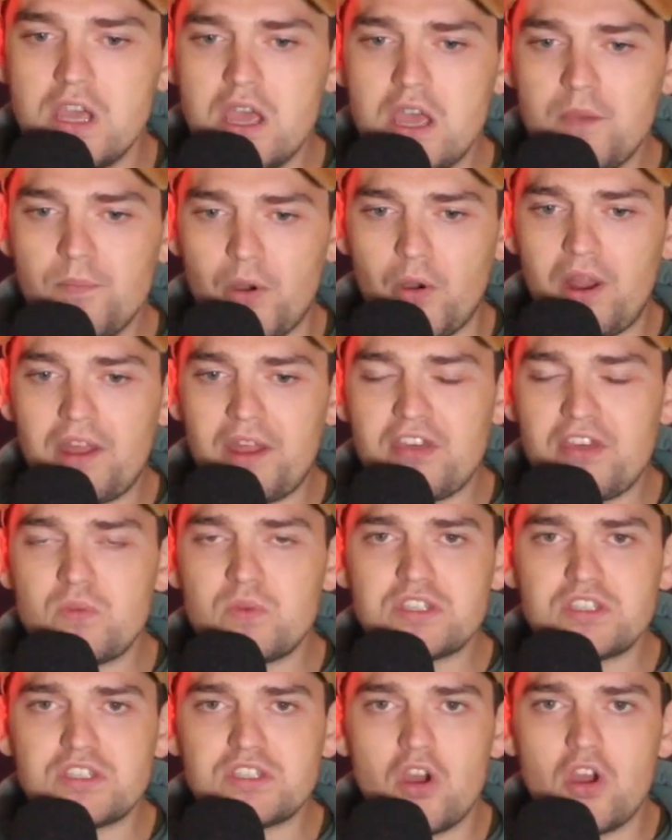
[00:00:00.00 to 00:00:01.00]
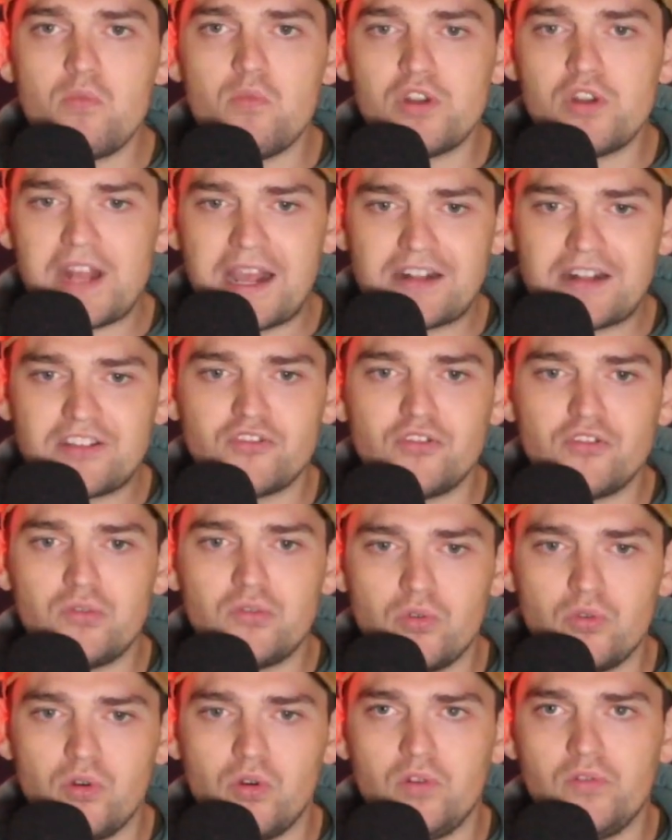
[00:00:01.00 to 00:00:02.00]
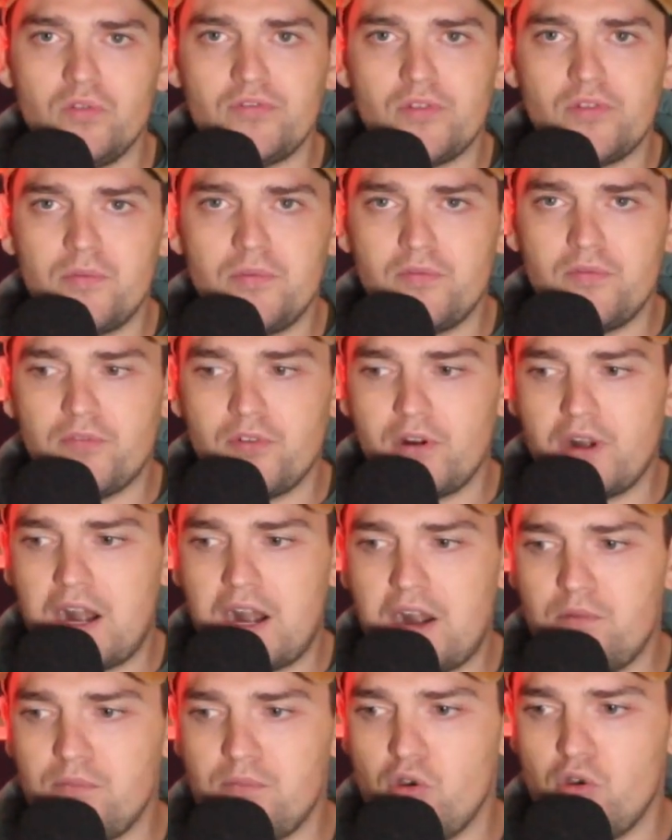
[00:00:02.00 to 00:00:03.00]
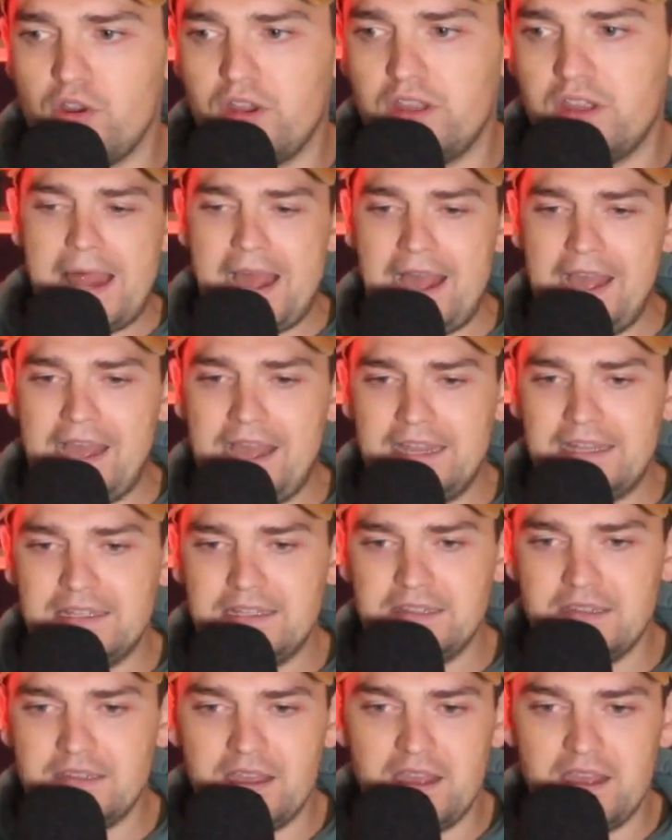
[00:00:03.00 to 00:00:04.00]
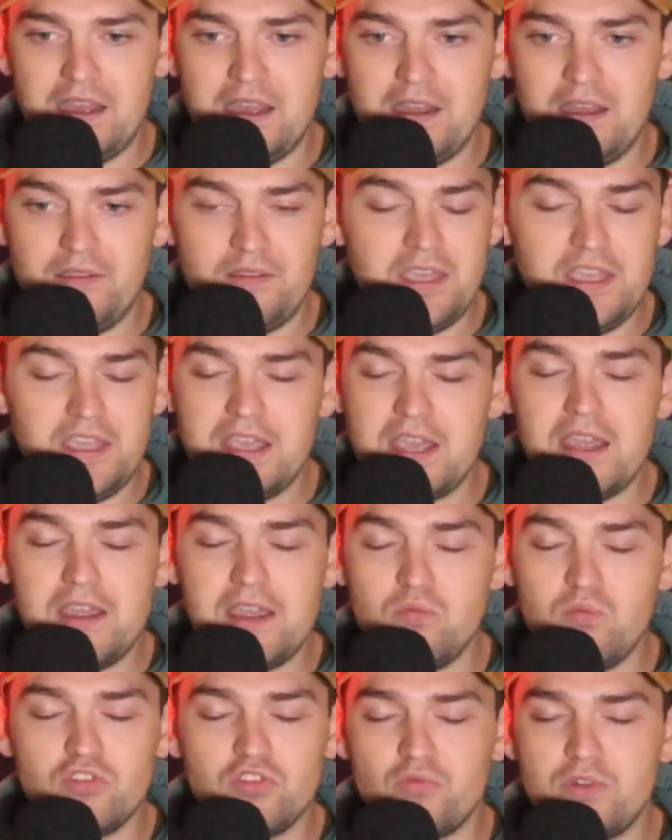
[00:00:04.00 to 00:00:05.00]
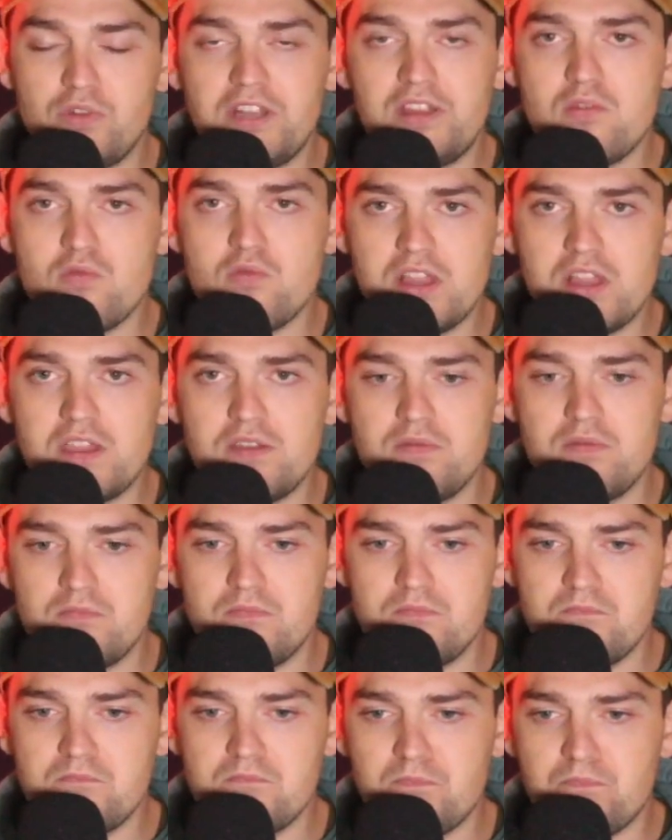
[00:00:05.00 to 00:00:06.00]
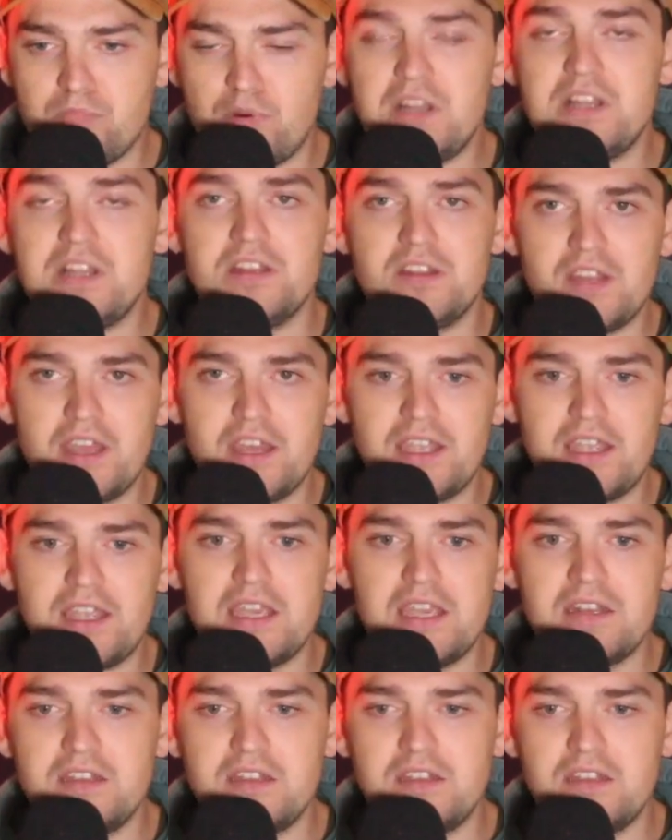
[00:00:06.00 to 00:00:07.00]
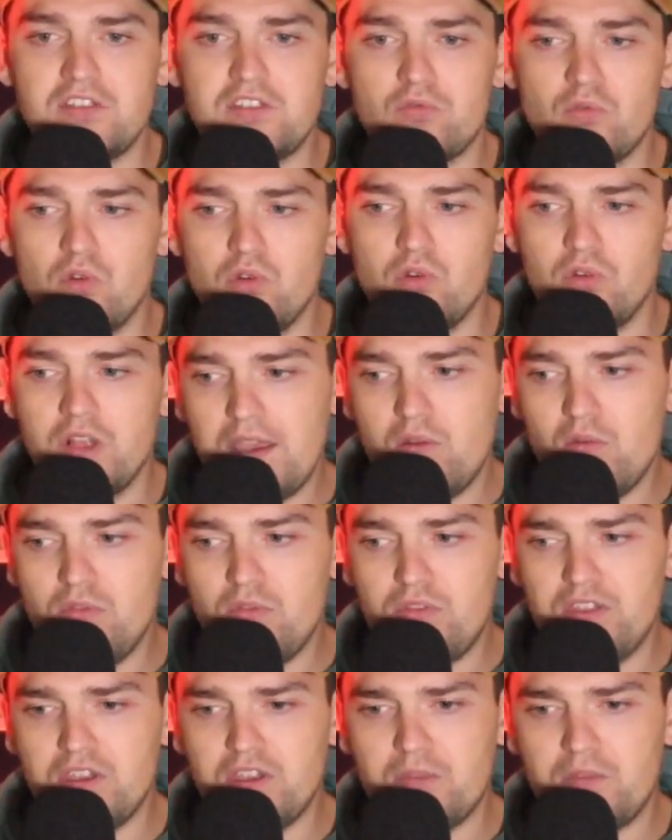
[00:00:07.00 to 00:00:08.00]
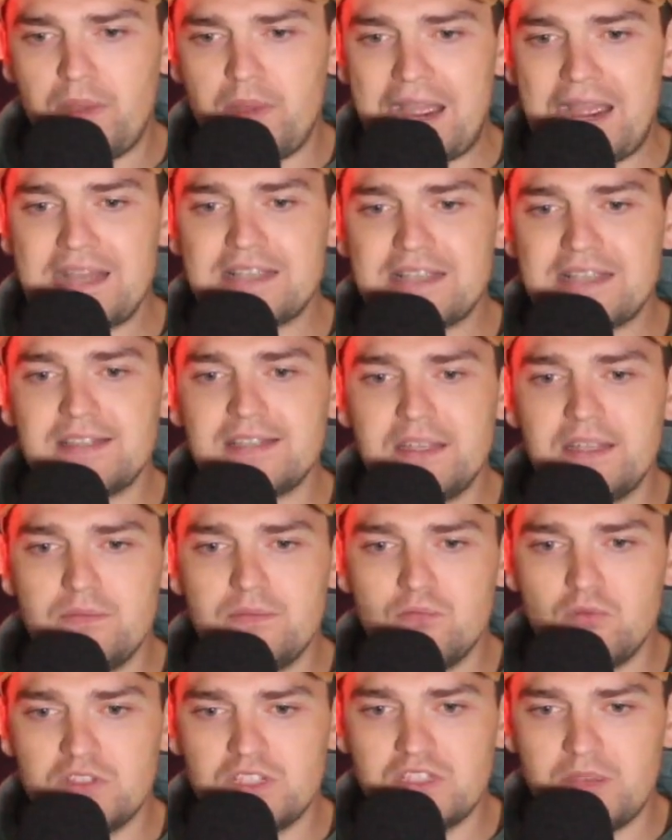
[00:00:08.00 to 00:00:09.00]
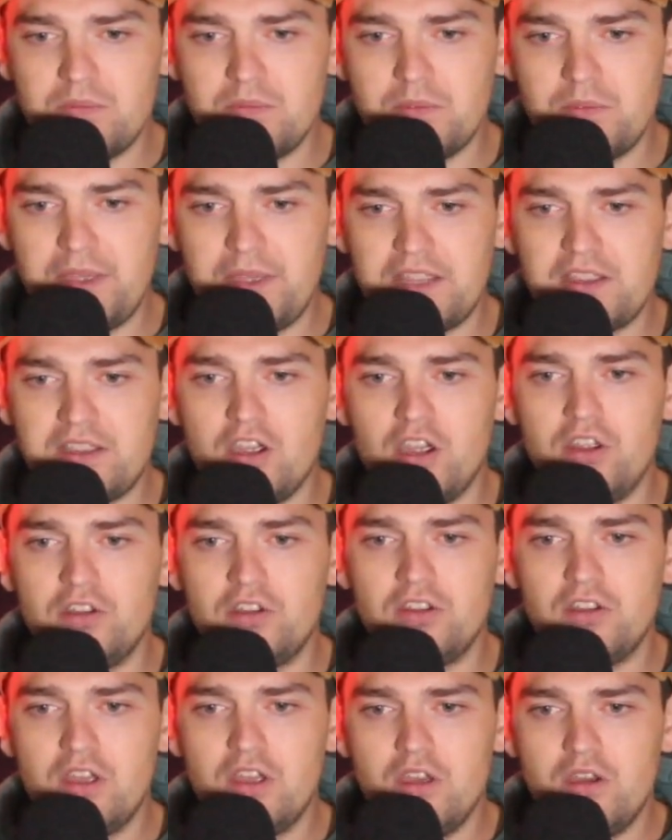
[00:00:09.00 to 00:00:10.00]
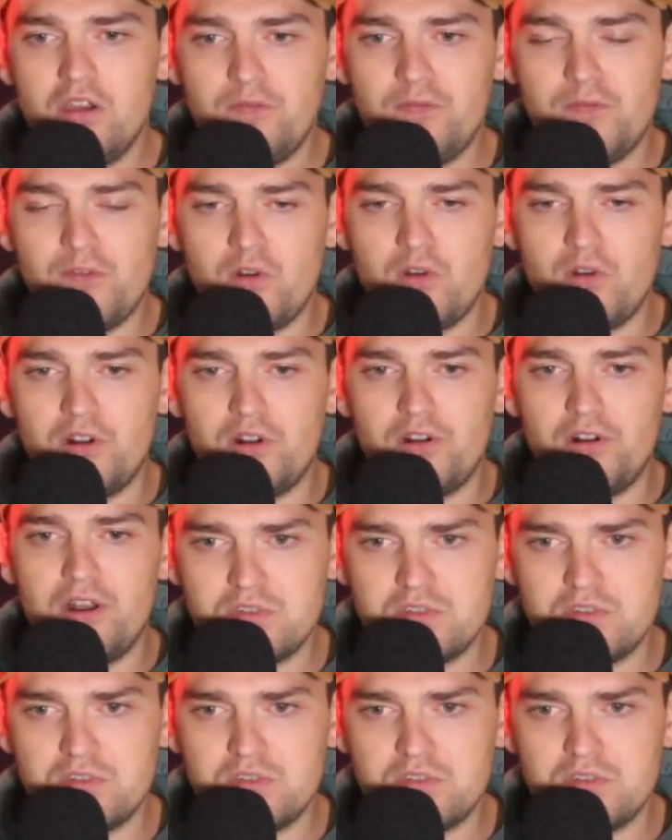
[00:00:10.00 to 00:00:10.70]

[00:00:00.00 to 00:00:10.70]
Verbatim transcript: But I think we saw a more natural role for, for Aaron Mooy, and he, he was really, really brilliant again in this role. The pass that he was able to pick out for